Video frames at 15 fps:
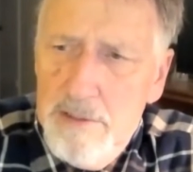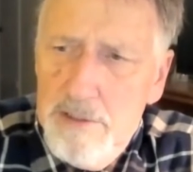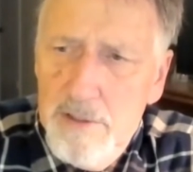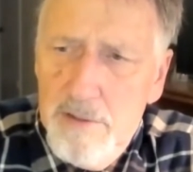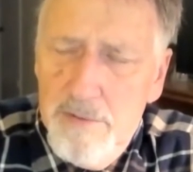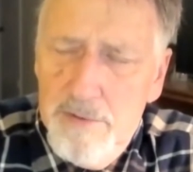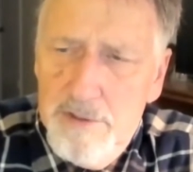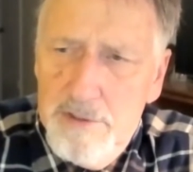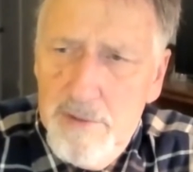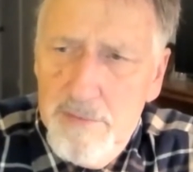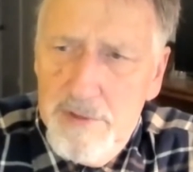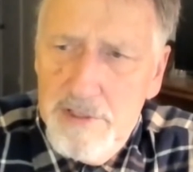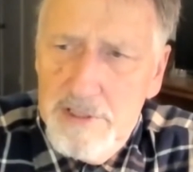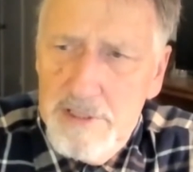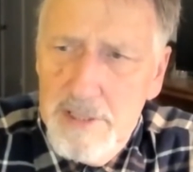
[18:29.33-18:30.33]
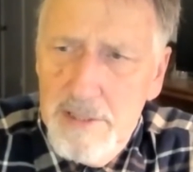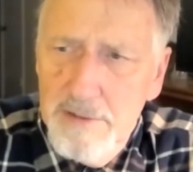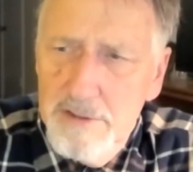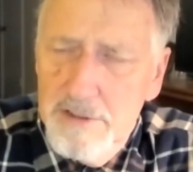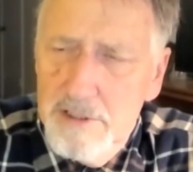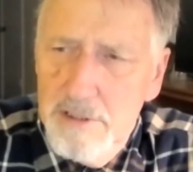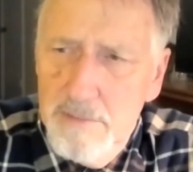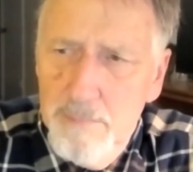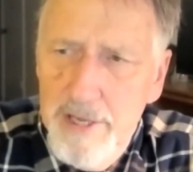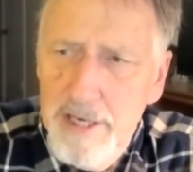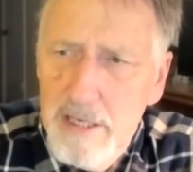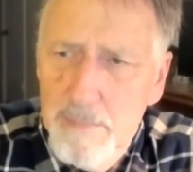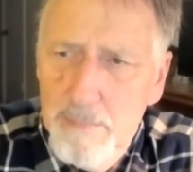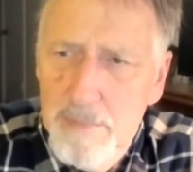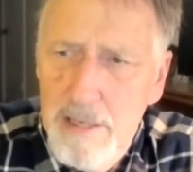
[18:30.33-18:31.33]
So the cells that
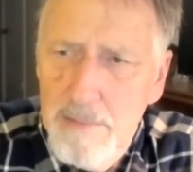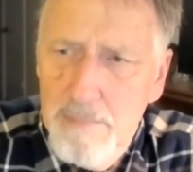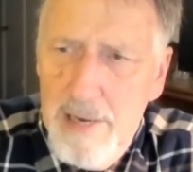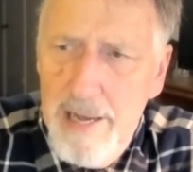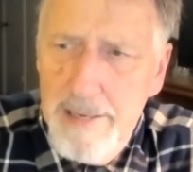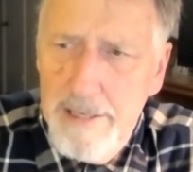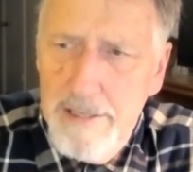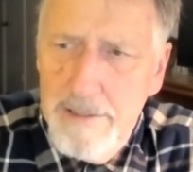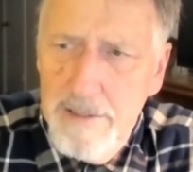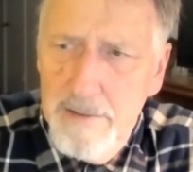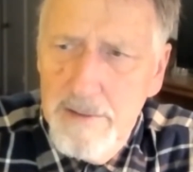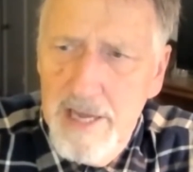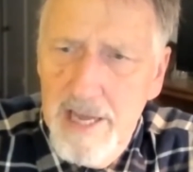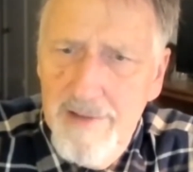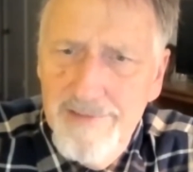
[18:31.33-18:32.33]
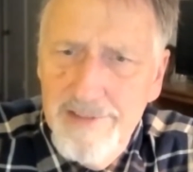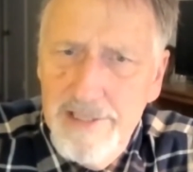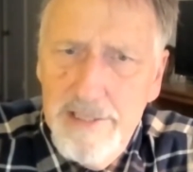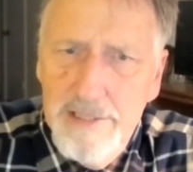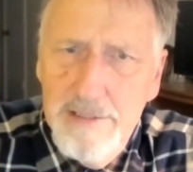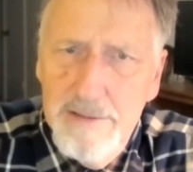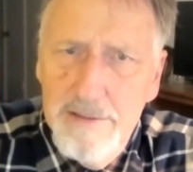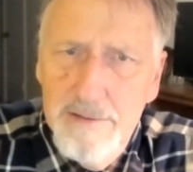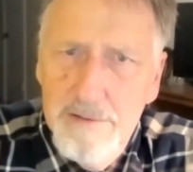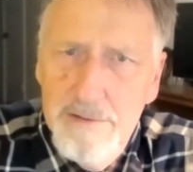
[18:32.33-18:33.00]
make up my body don't have any